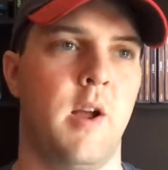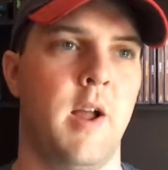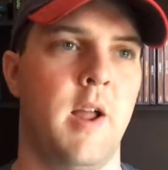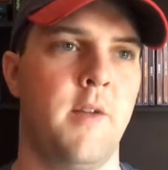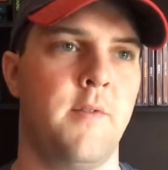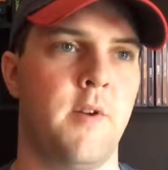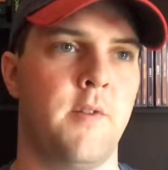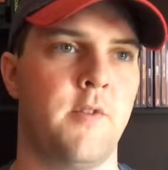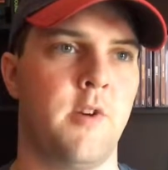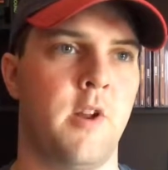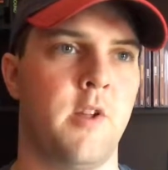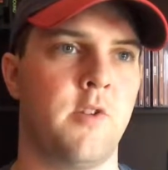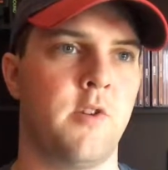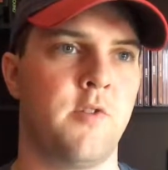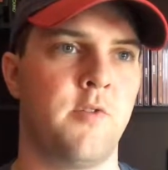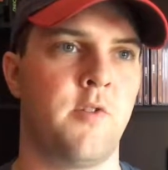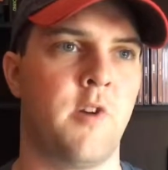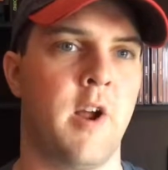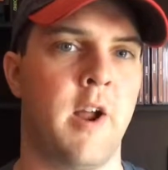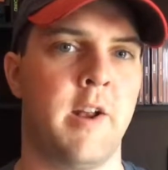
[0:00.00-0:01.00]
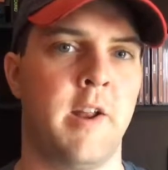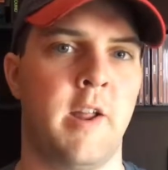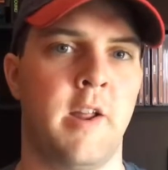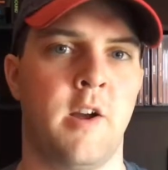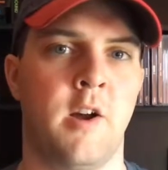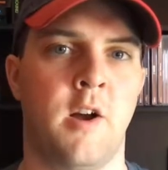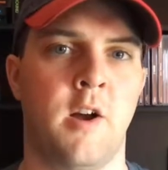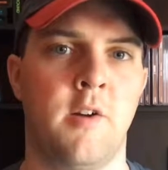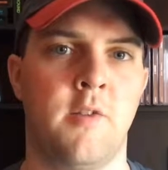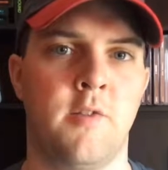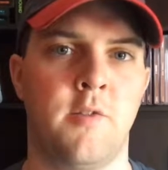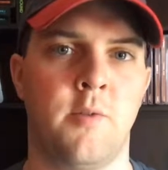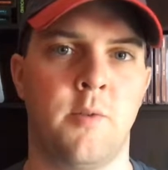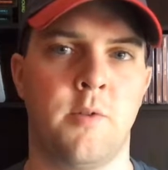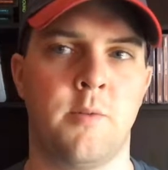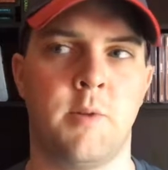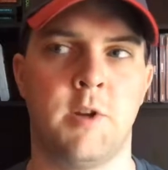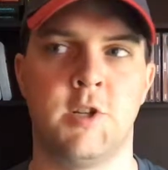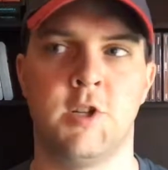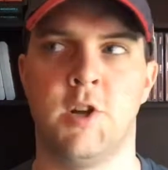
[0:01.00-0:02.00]
I have every other Friday off
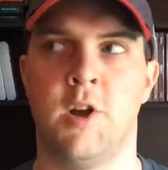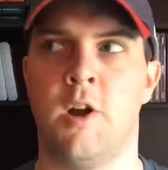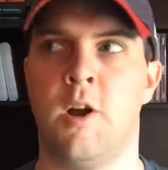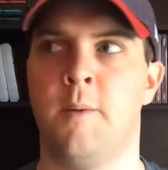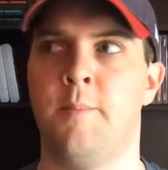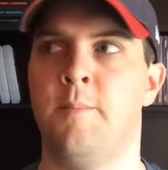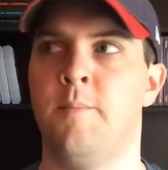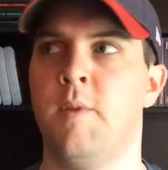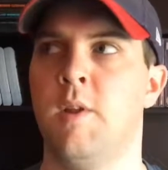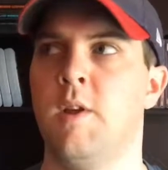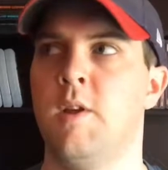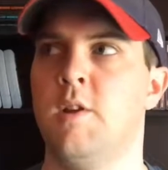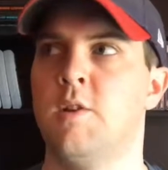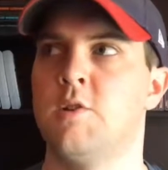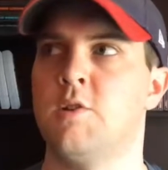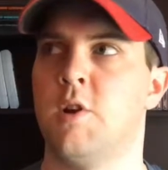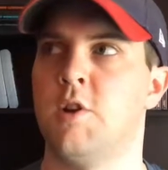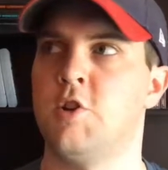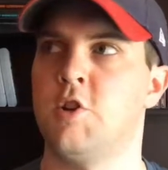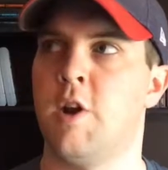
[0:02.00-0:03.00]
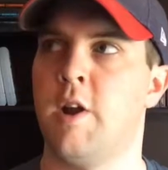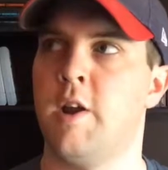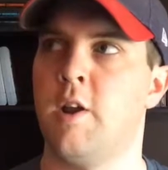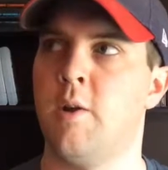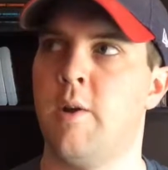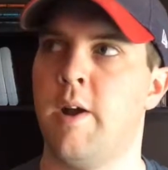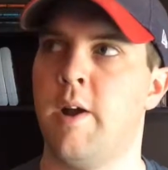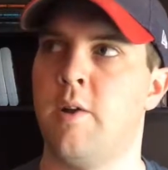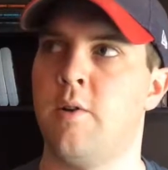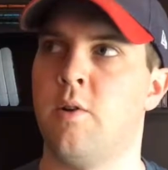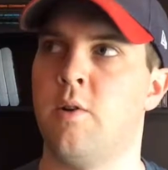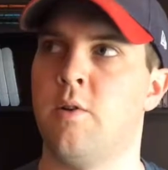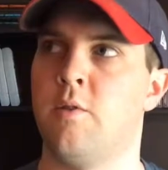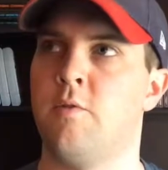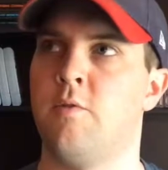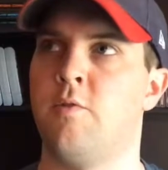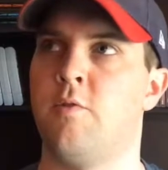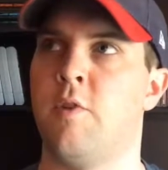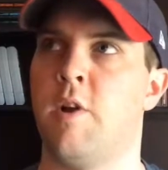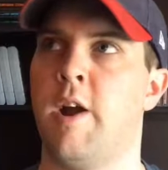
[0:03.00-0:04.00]
with my job, so I try and go out
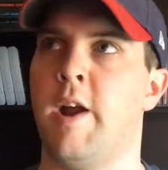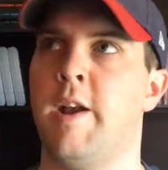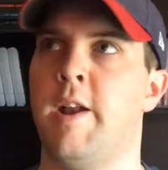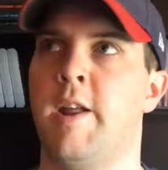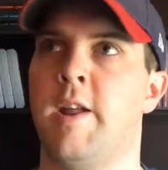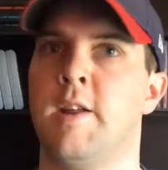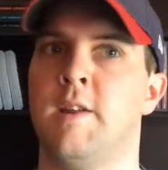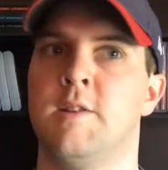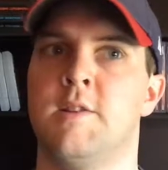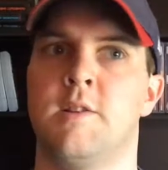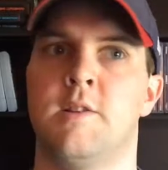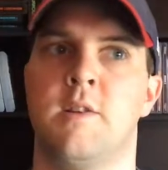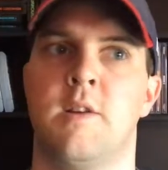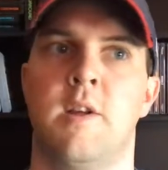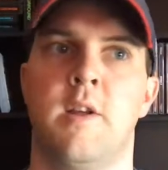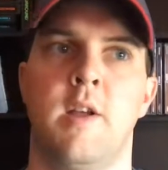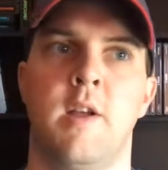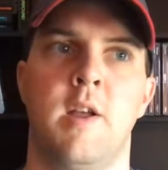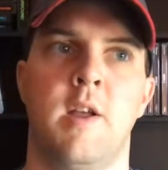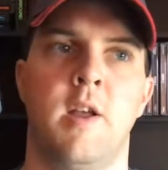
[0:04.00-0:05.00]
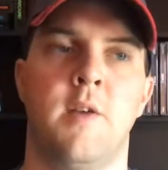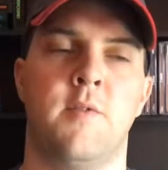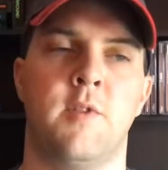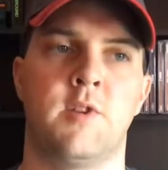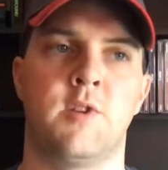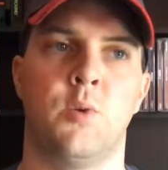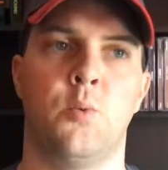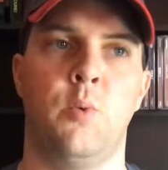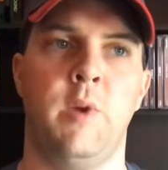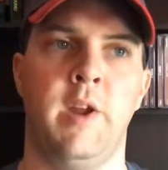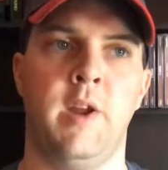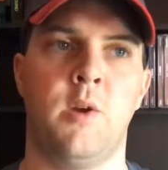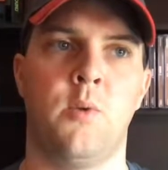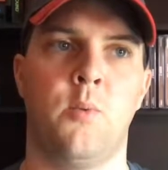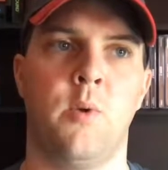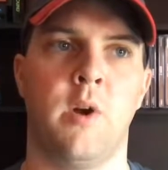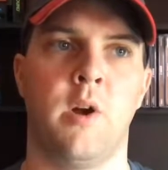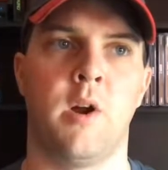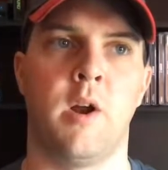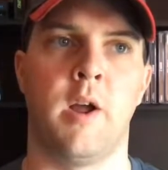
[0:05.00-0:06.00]
on Fridays. If it's a week
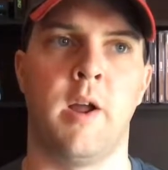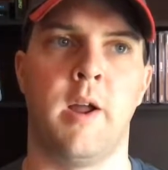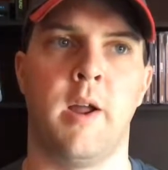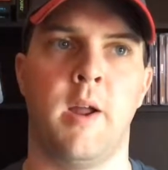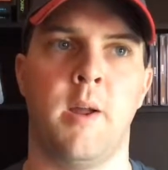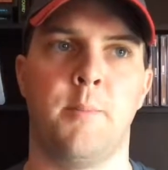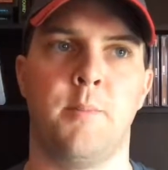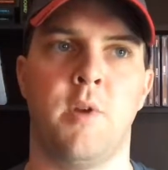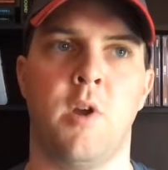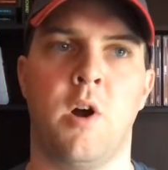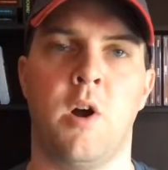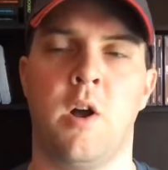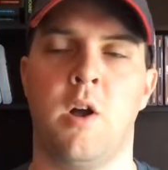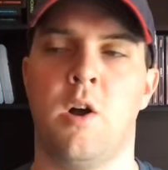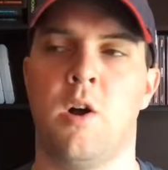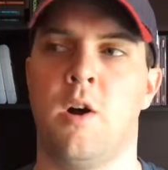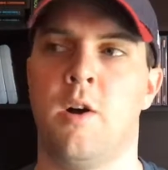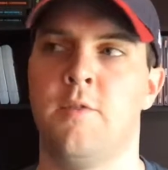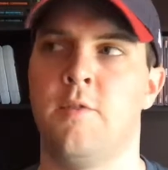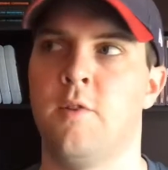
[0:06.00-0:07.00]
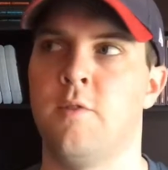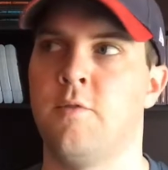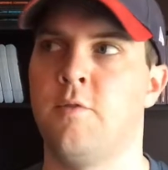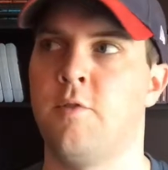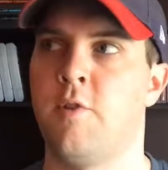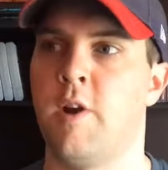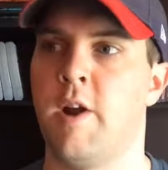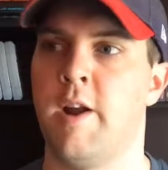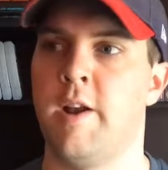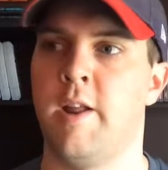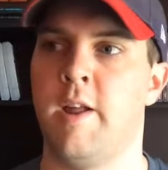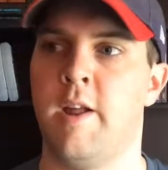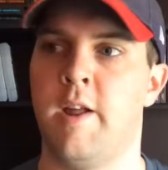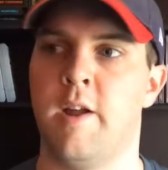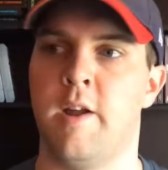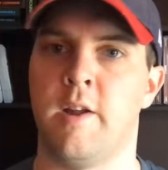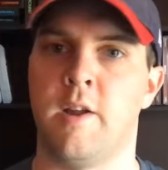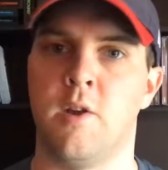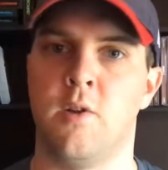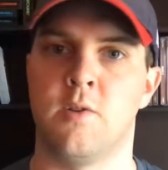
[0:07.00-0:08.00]
where I am not off on
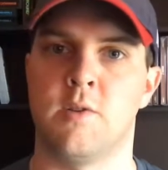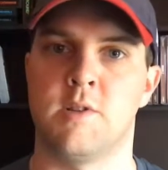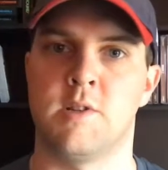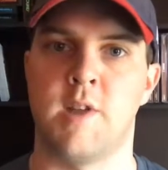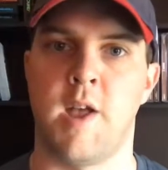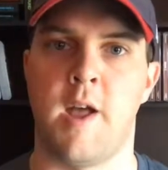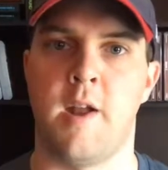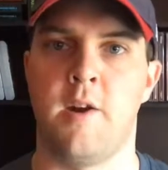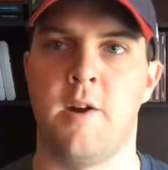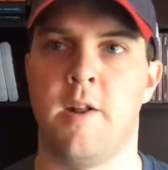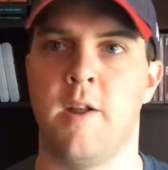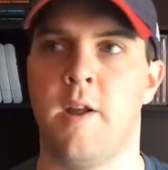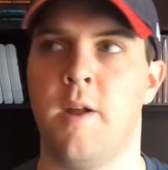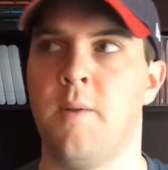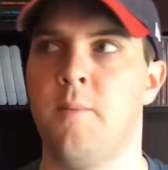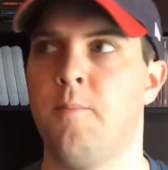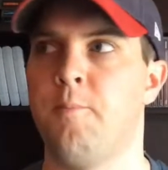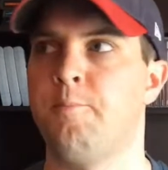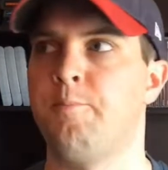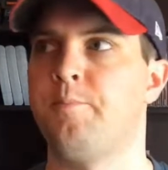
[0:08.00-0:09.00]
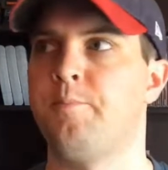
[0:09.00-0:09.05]
Friday, I go on Saturday.